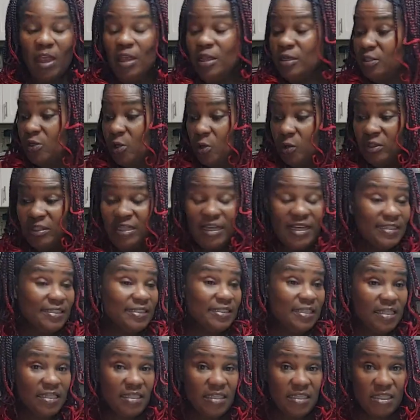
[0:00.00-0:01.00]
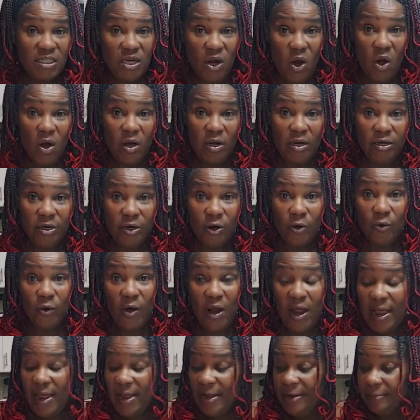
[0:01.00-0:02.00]
So let's get started, all
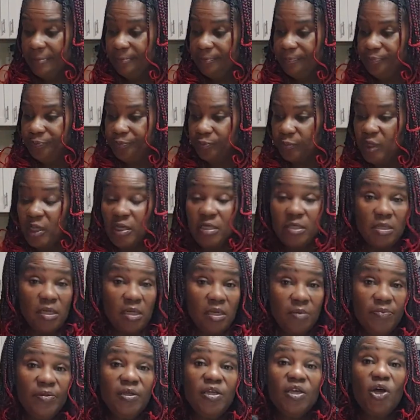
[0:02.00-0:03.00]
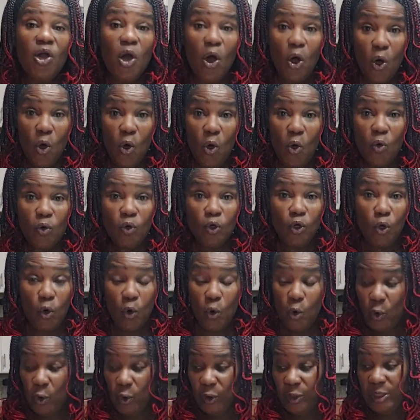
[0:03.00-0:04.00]
right? It's going to be cold
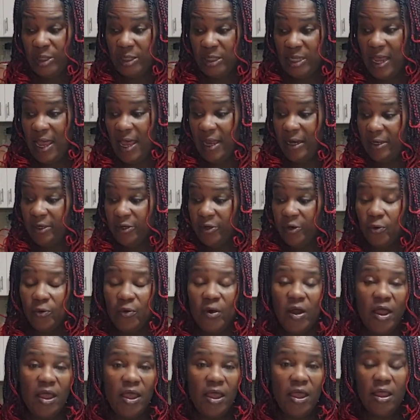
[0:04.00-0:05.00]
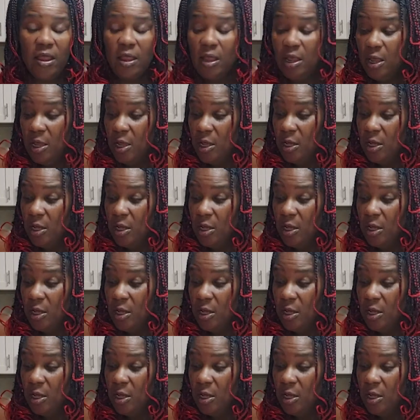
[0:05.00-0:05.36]
corn salad, all right?